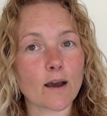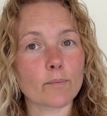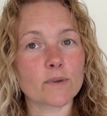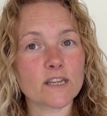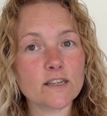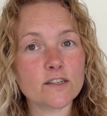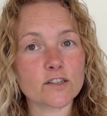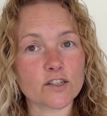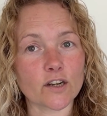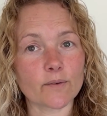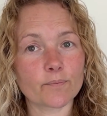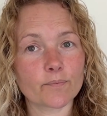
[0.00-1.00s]

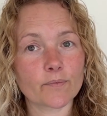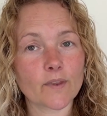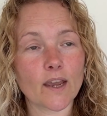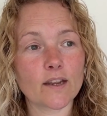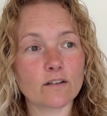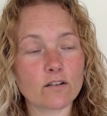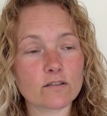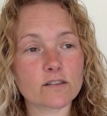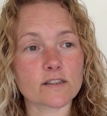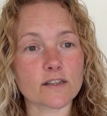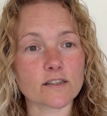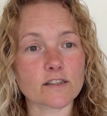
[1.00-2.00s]
amnesia, a
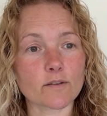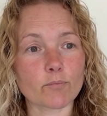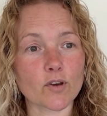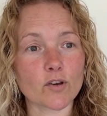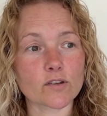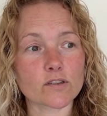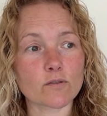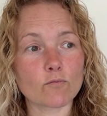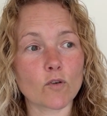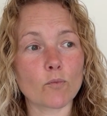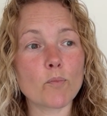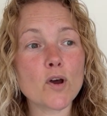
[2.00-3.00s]
narcissistic person
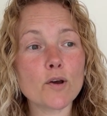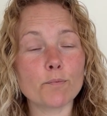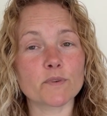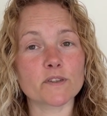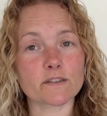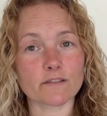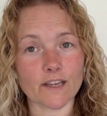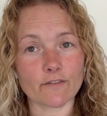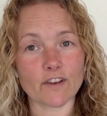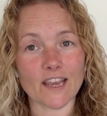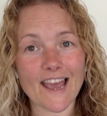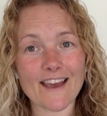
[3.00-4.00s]
will purposely
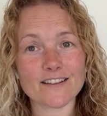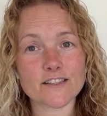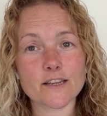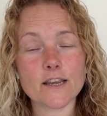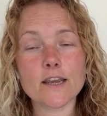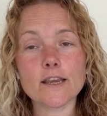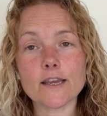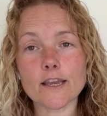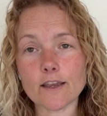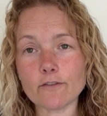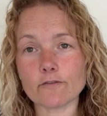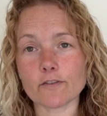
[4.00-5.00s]
forget
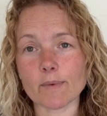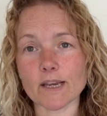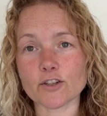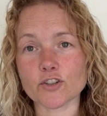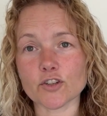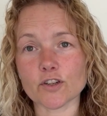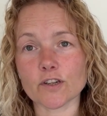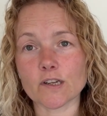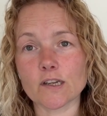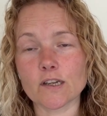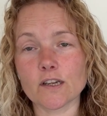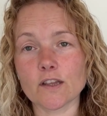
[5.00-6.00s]
information
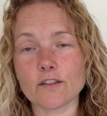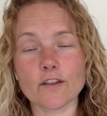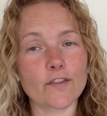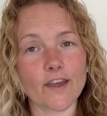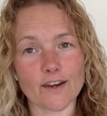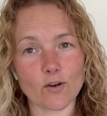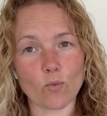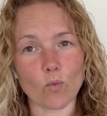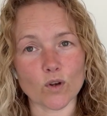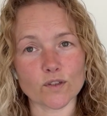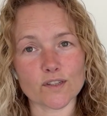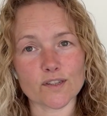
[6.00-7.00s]
that they don't
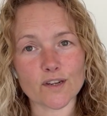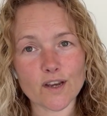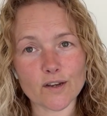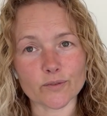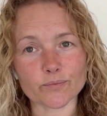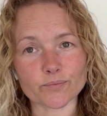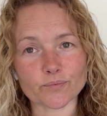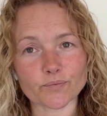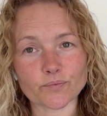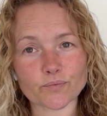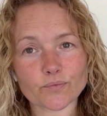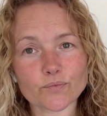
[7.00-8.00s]
want to know.
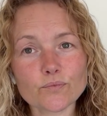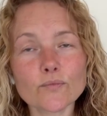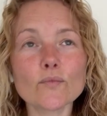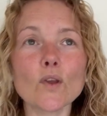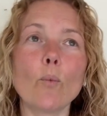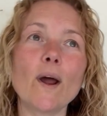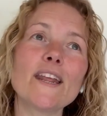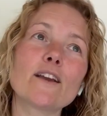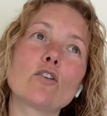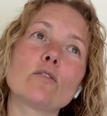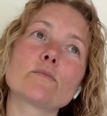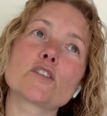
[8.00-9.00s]
When
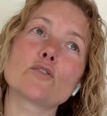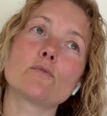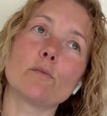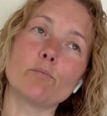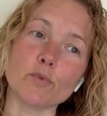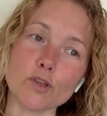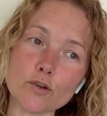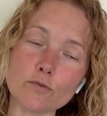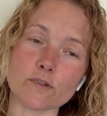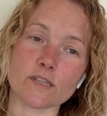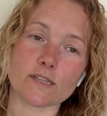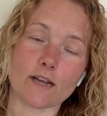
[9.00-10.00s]
it comes to
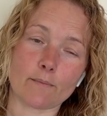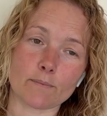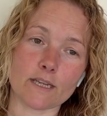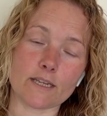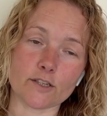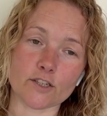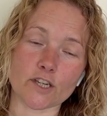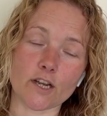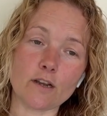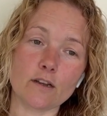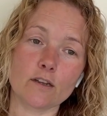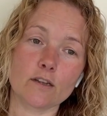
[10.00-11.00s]
abuse amnesia,